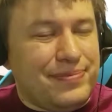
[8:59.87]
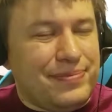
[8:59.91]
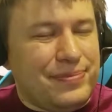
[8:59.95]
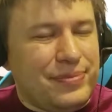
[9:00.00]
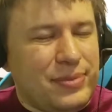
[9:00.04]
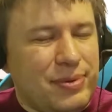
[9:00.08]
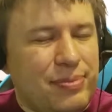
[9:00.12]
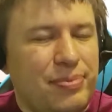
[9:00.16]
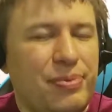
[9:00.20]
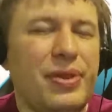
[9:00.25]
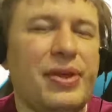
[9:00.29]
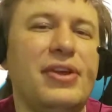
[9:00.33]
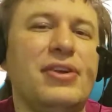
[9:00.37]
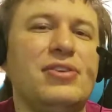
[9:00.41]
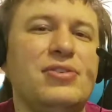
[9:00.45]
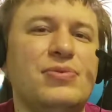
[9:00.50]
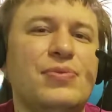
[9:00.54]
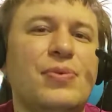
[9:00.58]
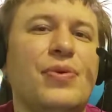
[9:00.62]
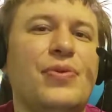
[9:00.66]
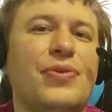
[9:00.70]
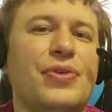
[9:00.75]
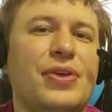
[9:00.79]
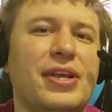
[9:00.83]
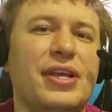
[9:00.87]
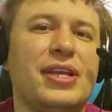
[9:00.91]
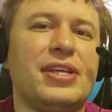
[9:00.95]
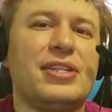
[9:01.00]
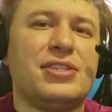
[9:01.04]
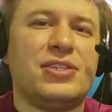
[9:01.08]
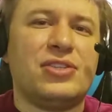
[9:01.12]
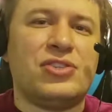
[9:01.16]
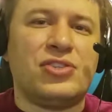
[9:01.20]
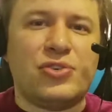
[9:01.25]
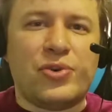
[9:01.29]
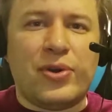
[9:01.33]
the players will think it's
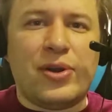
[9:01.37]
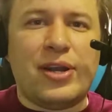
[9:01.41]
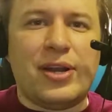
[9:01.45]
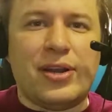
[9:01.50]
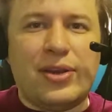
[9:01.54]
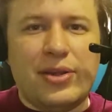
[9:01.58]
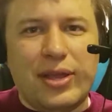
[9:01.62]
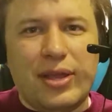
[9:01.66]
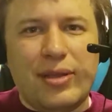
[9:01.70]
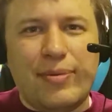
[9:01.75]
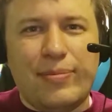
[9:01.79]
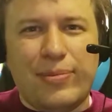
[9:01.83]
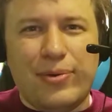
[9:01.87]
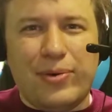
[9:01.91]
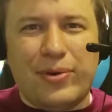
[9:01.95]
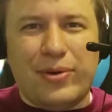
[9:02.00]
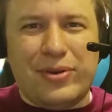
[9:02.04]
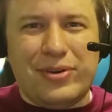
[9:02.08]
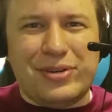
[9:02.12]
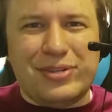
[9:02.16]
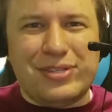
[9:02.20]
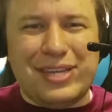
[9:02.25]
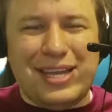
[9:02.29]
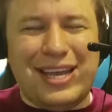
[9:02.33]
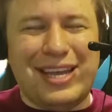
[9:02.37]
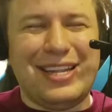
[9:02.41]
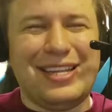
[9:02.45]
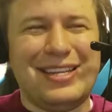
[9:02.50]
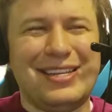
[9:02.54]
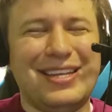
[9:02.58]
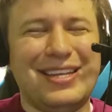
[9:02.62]
extraordinarily important and